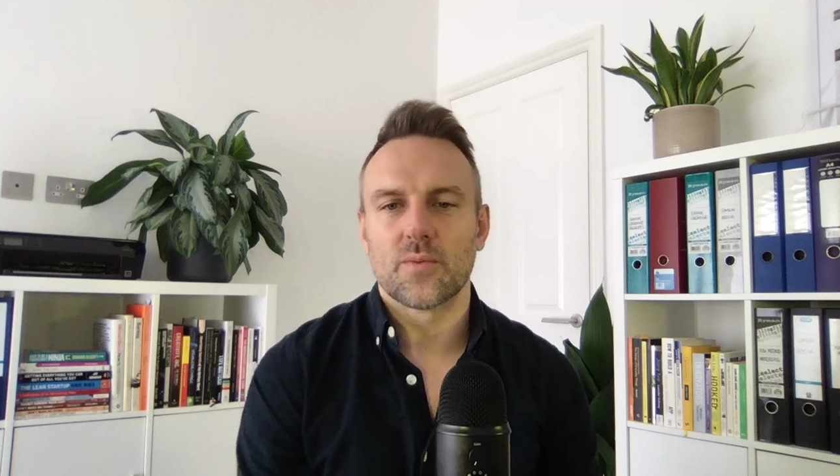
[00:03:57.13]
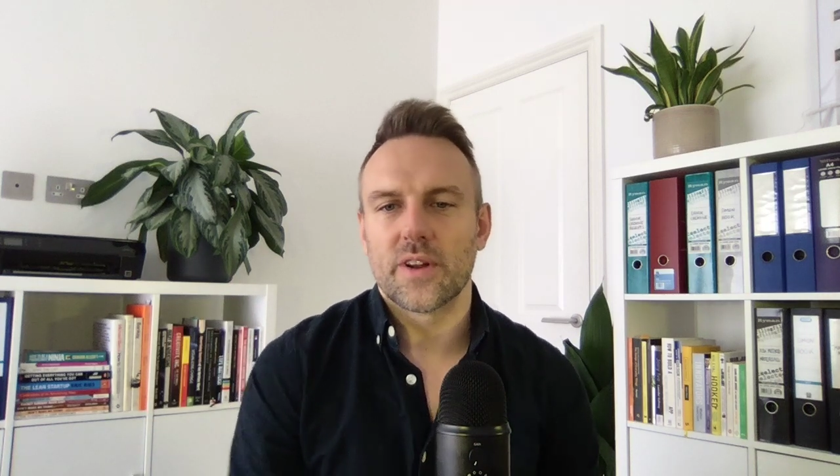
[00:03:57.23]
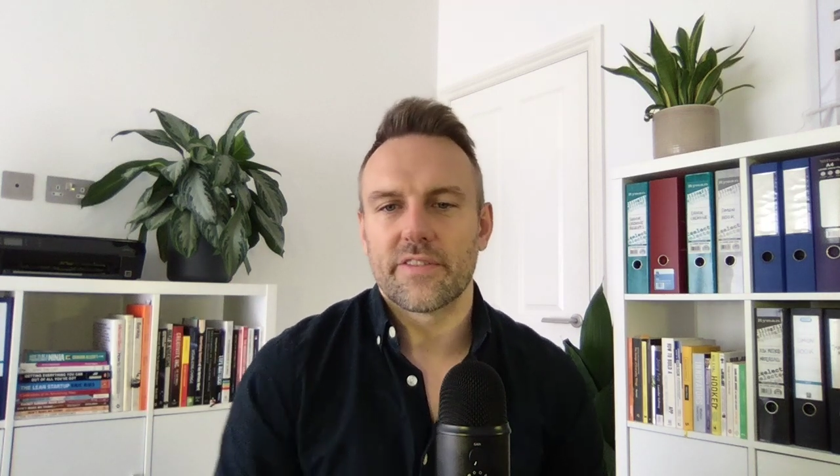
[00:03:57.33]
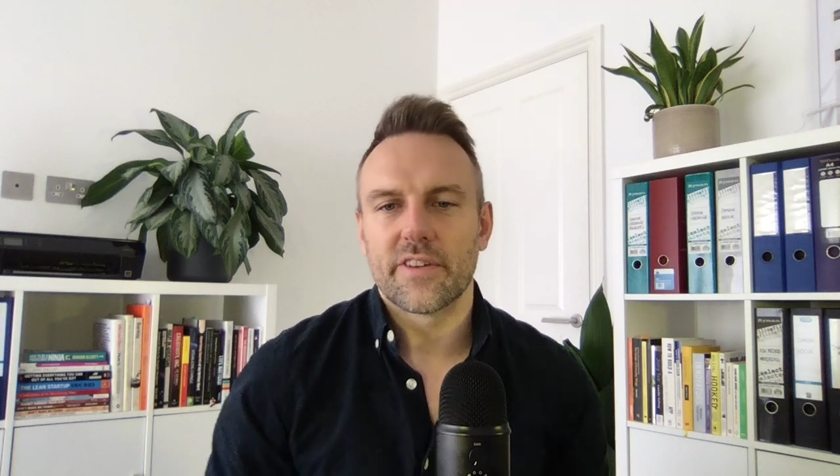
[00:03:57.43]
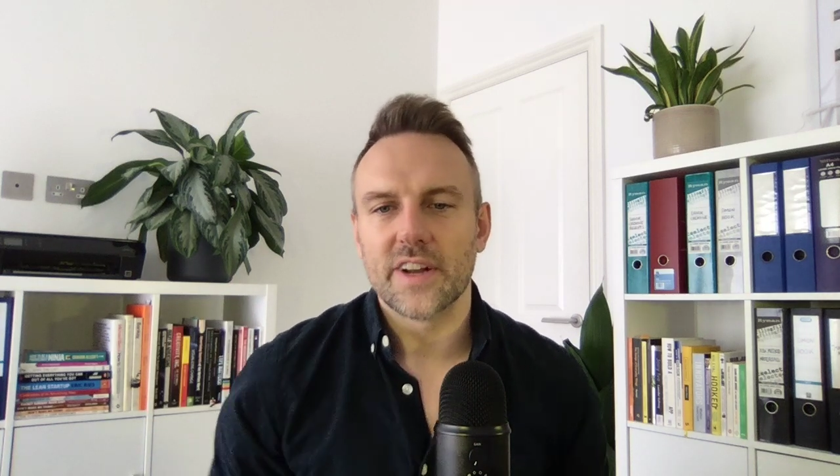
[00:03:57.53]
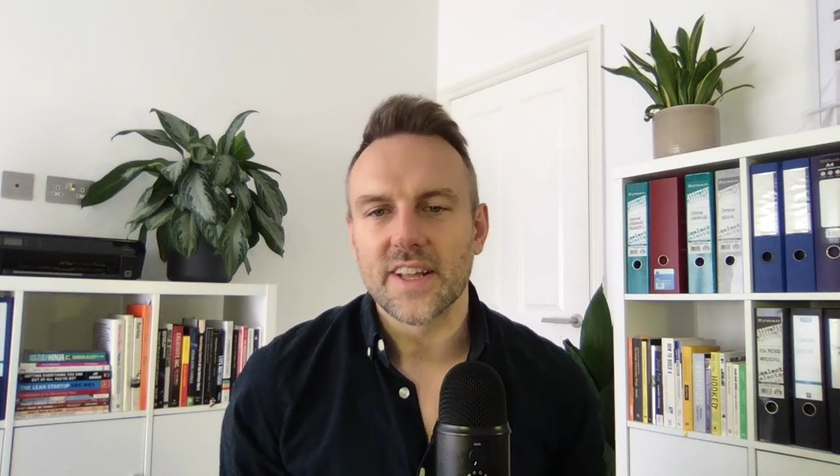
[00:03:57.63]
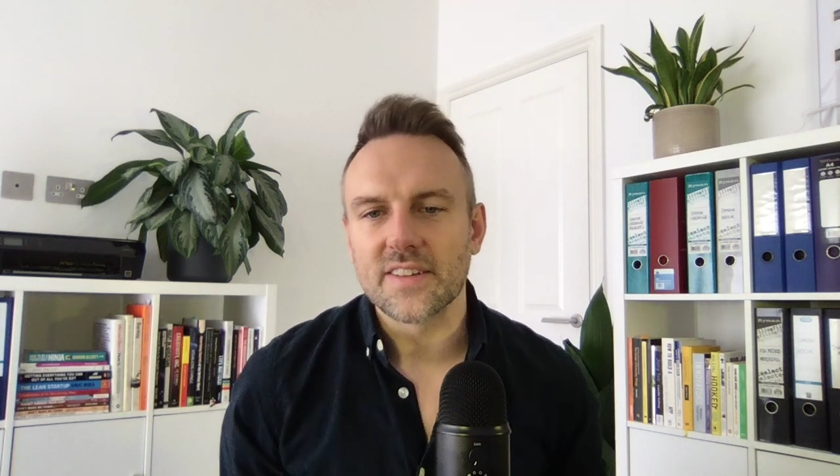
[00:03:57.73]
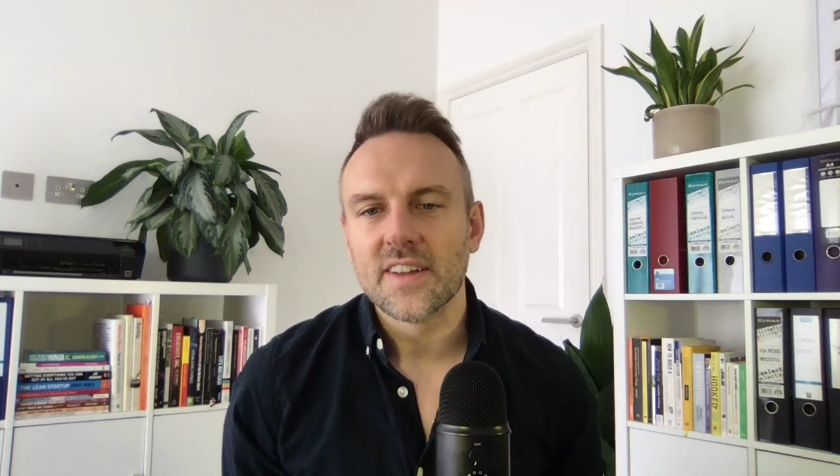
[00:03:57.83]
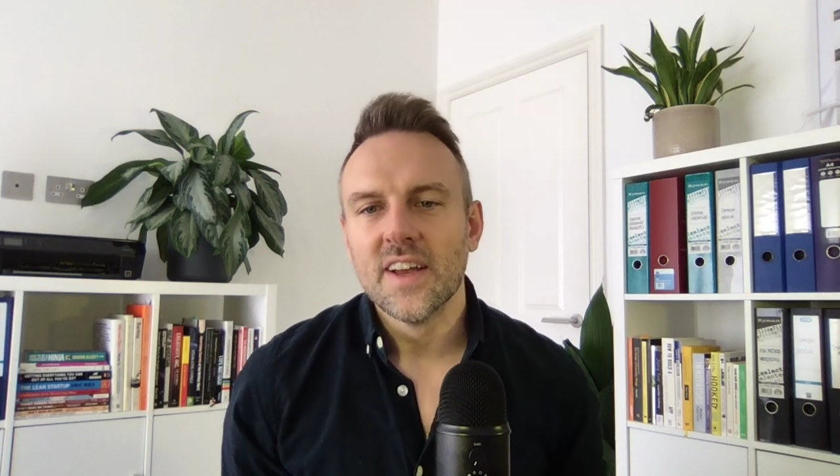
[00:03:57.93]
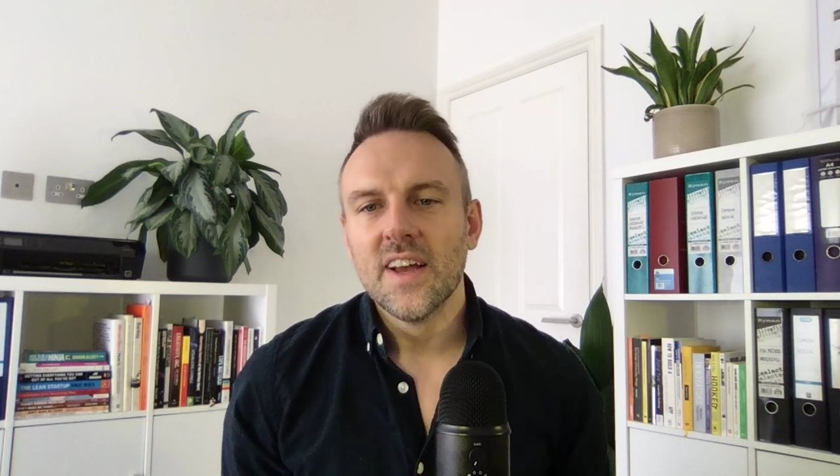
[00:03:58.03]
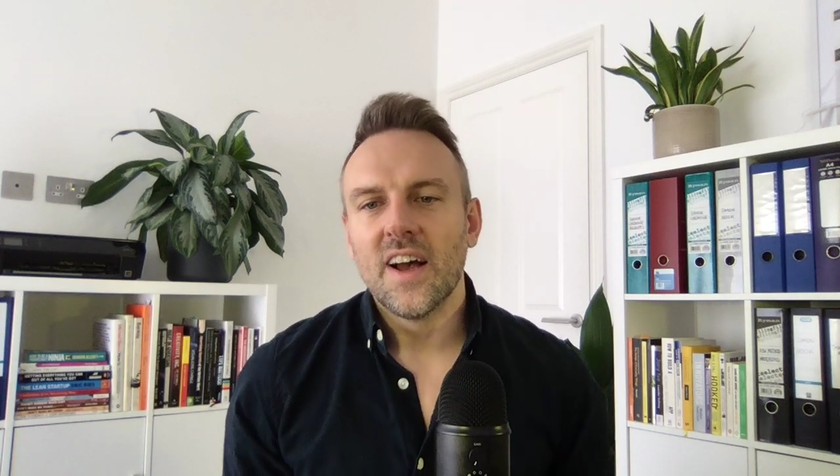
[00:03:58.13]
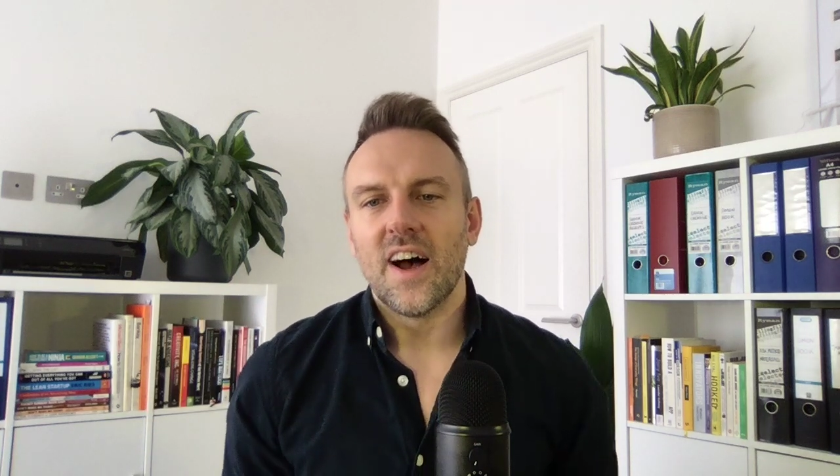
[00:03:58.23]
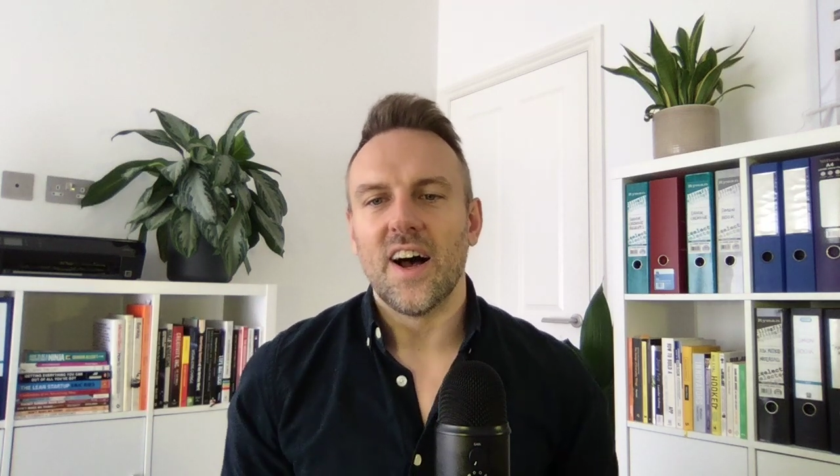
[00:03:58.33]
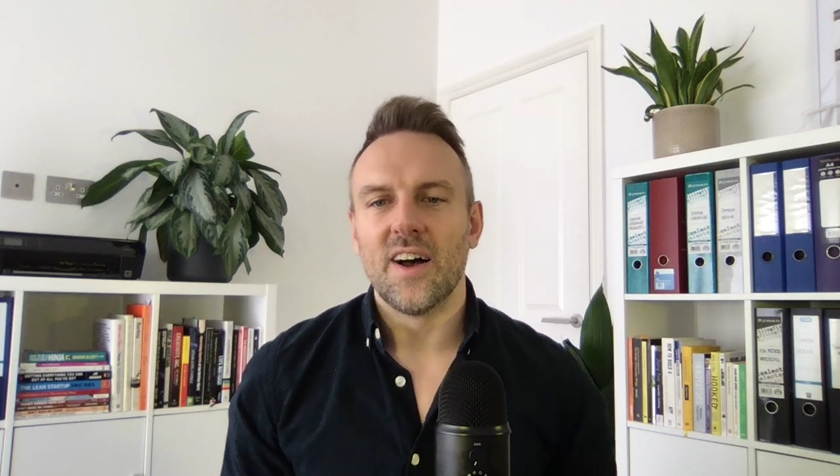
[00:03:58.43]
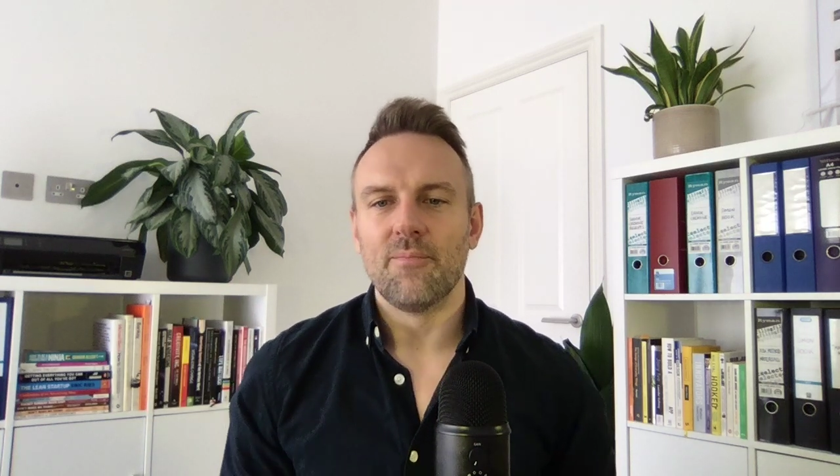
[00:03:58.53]
whatever it is.
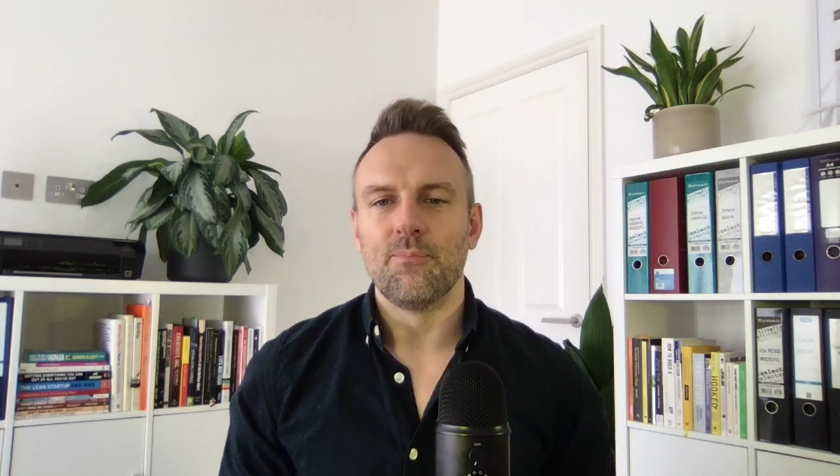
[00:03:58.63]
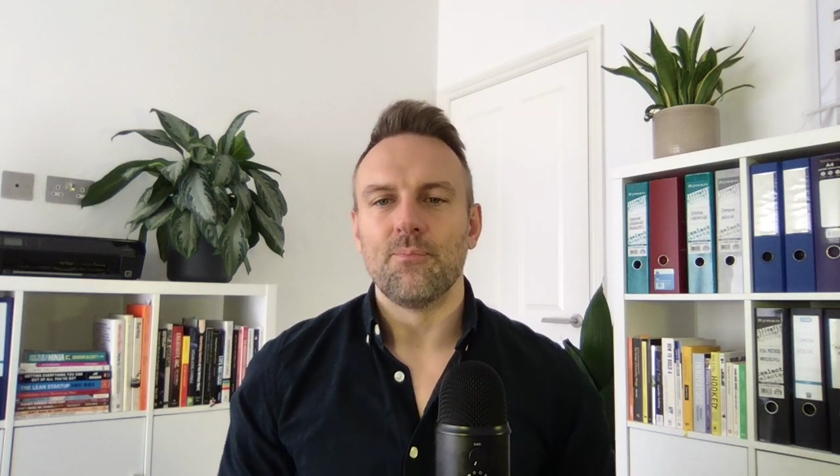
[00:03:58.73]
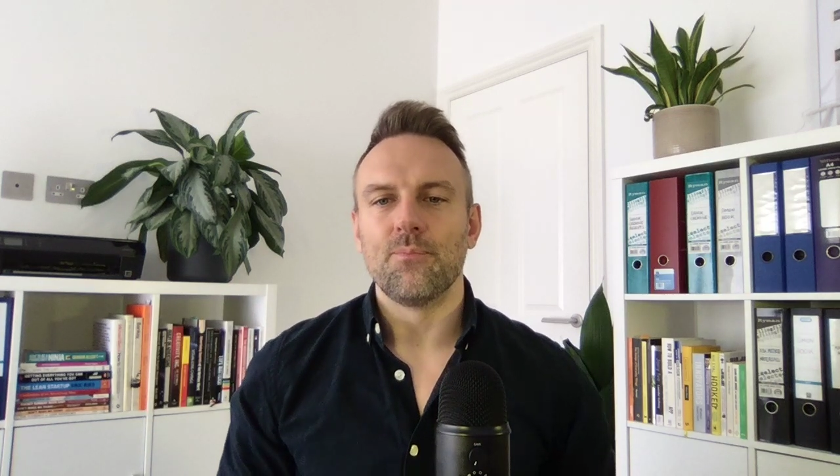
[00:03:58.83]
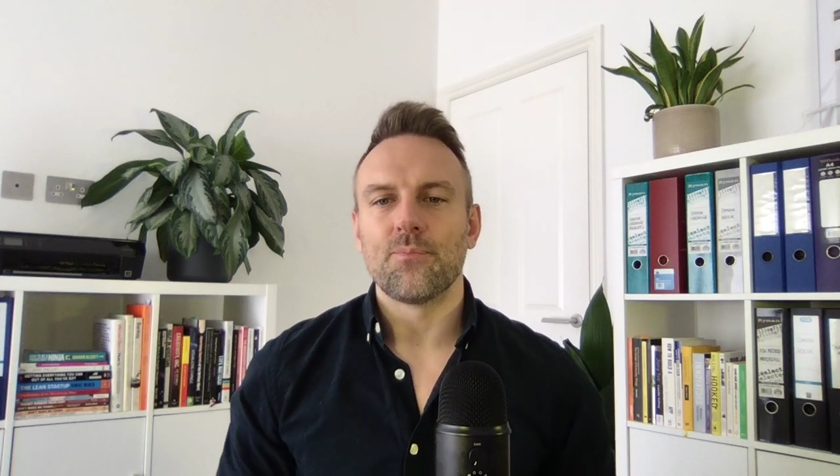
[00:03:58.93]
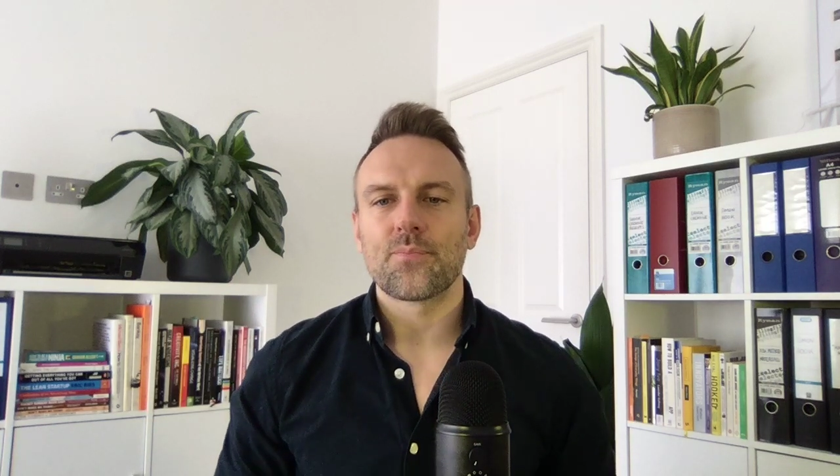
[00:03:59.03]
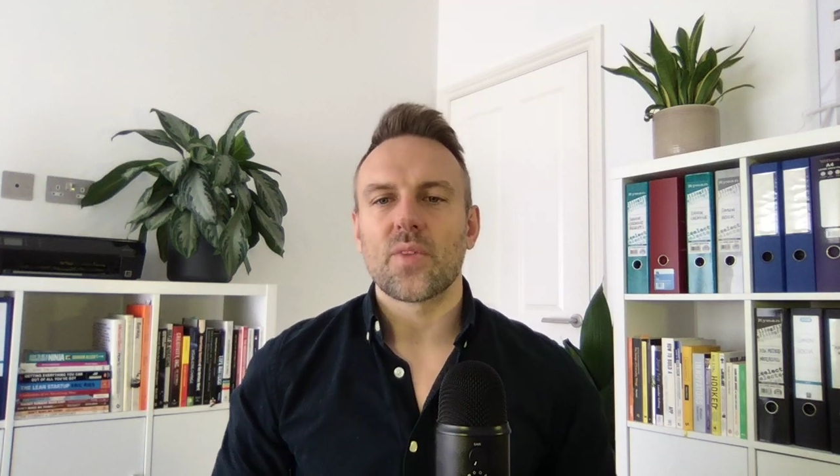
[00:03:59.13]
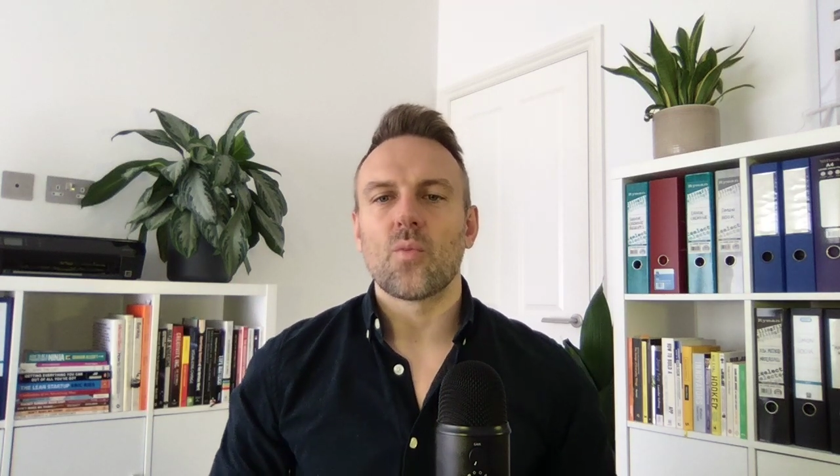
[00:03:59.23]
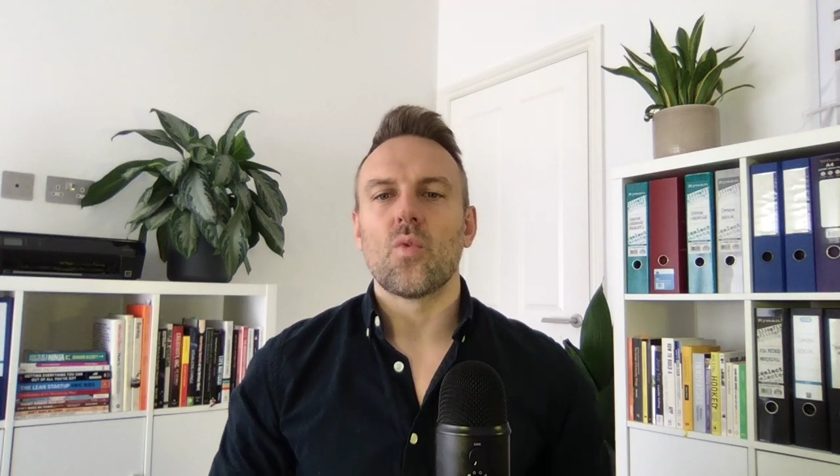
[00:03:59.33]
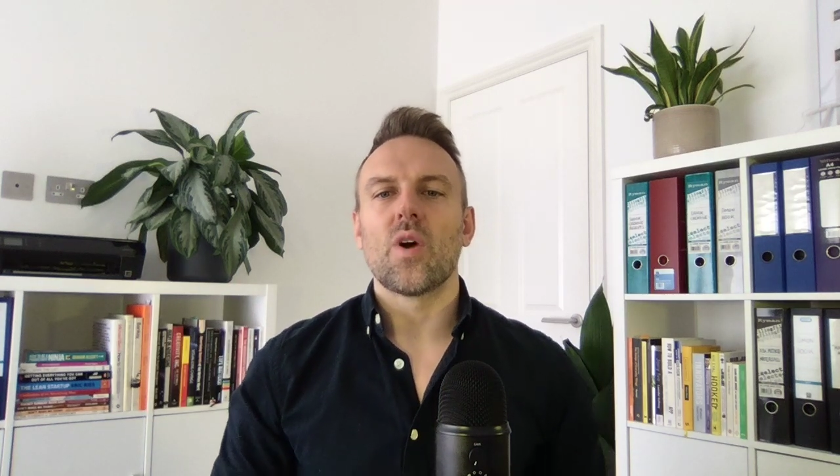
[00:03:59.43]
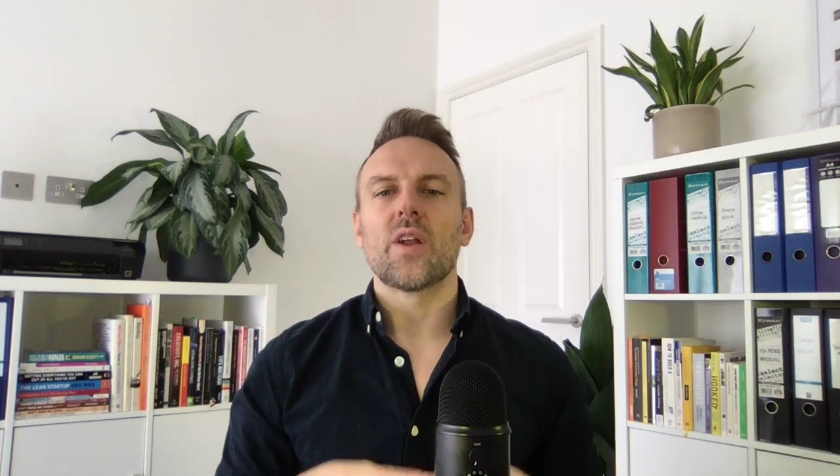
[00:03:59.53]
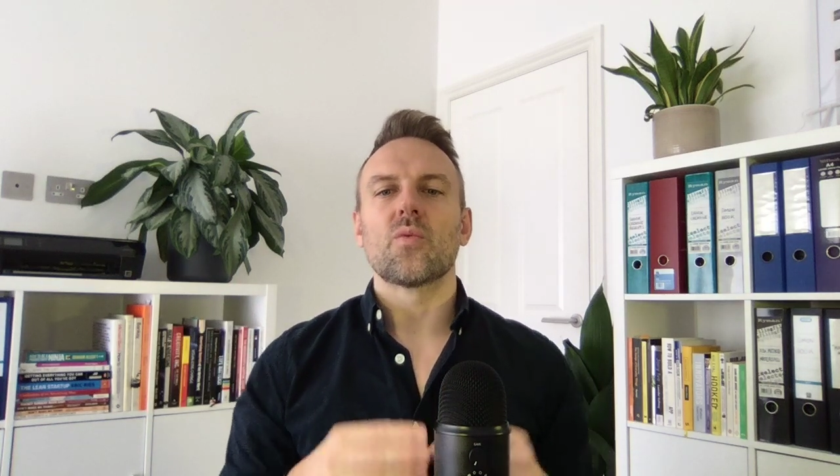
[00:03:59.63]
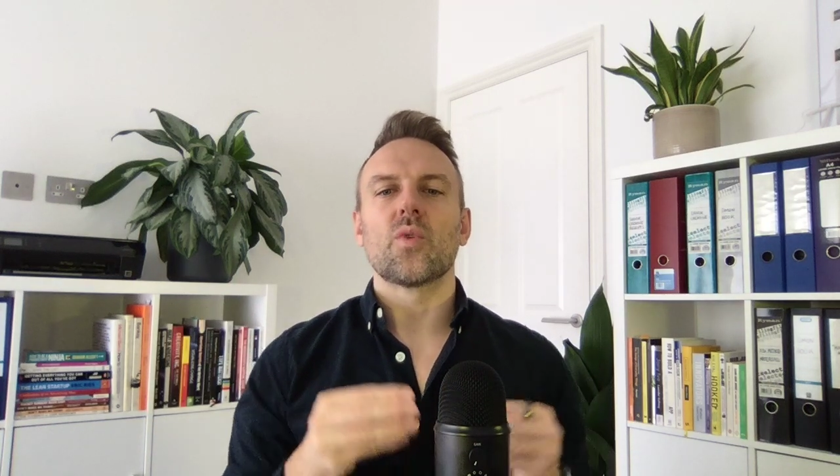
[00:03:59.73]
When